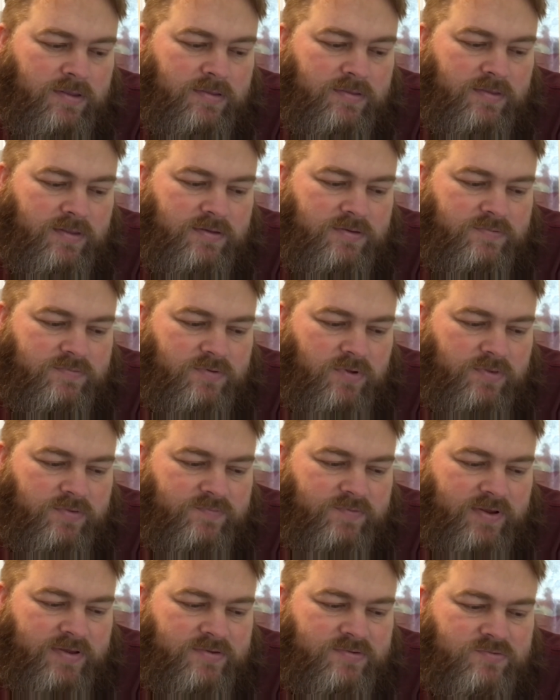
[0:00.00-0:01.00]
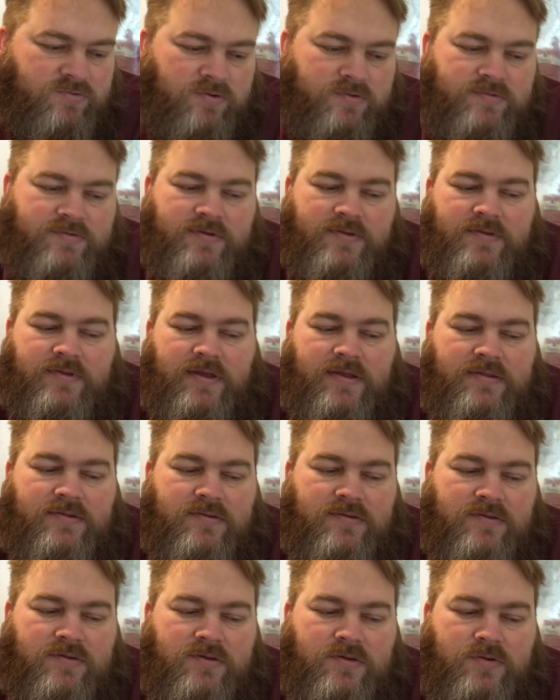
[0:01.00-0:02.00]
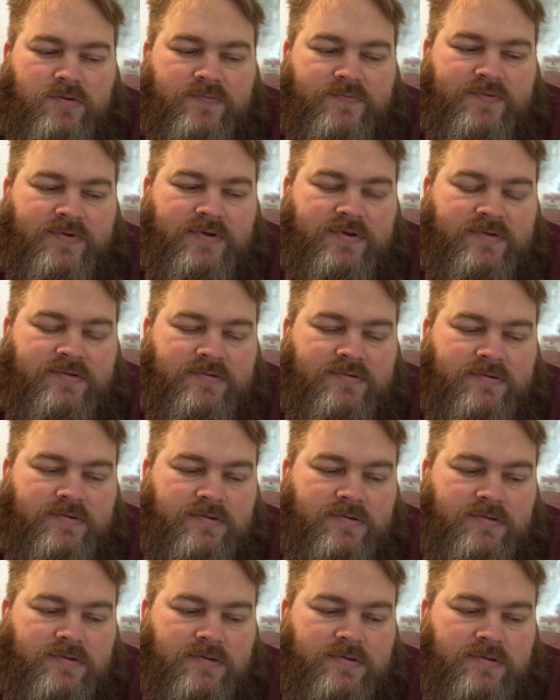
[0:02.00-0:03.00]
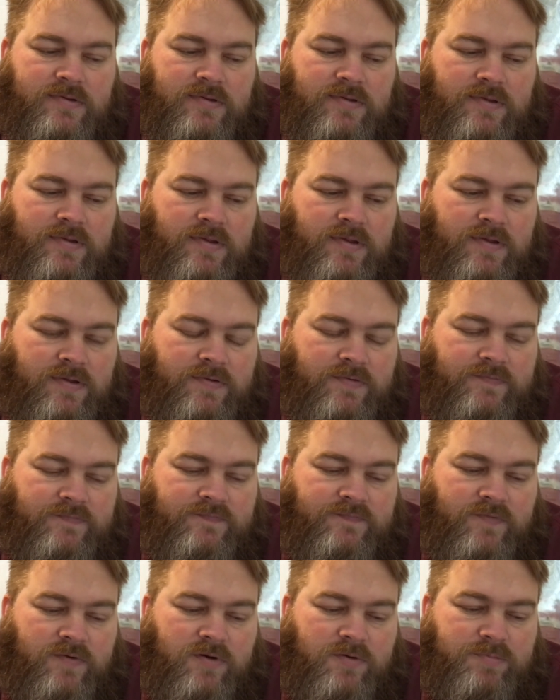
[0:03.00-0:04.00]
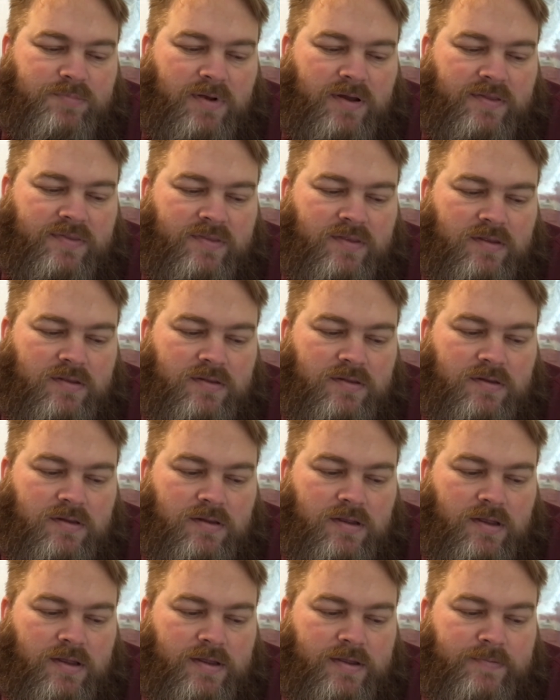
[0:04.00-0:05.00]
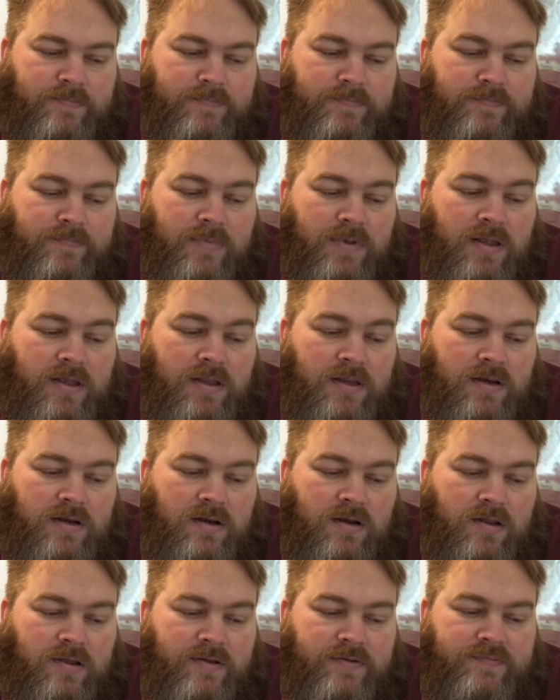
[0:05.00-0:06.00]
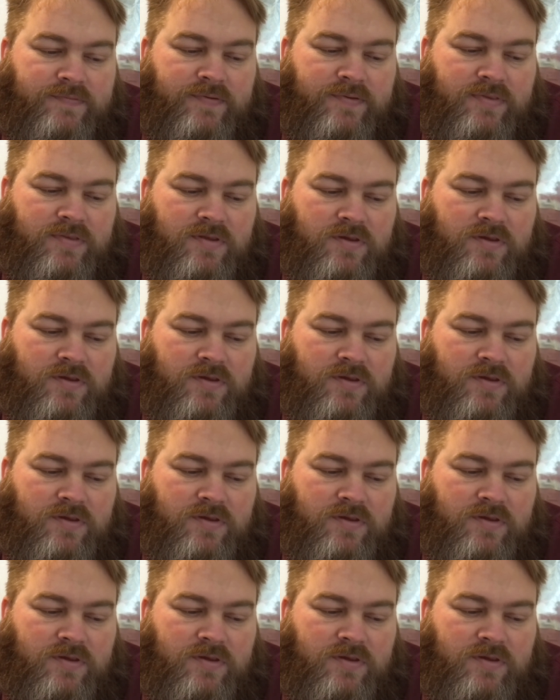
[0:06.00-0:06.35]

Then you've got The Restaurant at the End of the Universe, followed by The Life, the